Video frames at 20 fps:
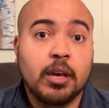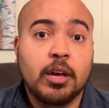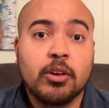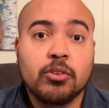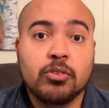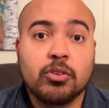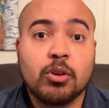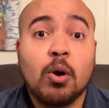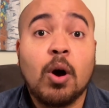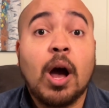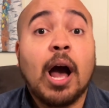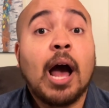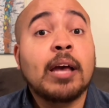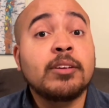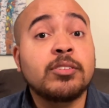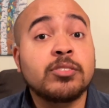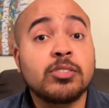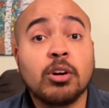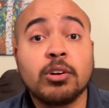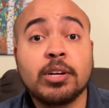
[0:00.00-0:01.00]
So I
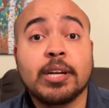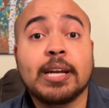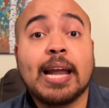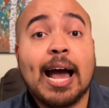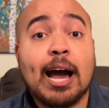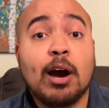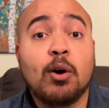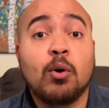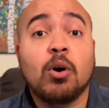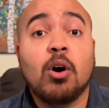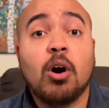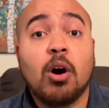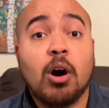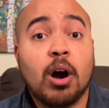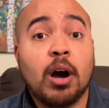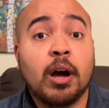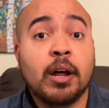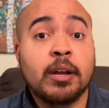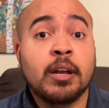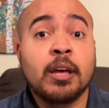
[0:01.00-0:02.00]
started out
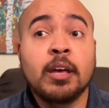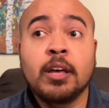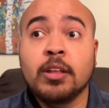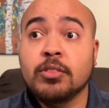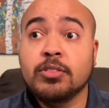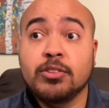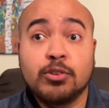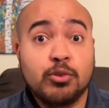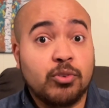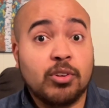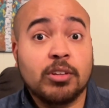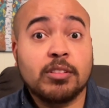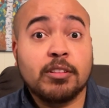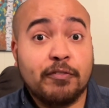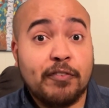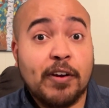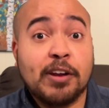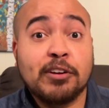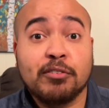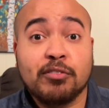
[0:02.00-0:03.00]
on using the
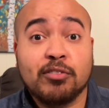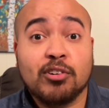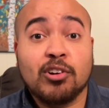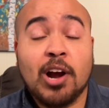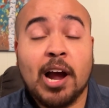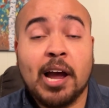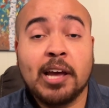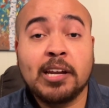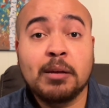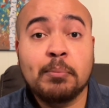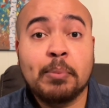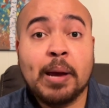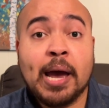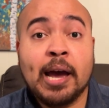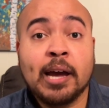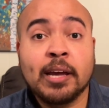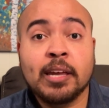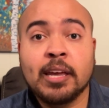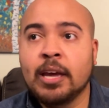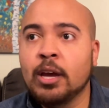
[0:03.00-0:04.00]
Fender Variety Pack,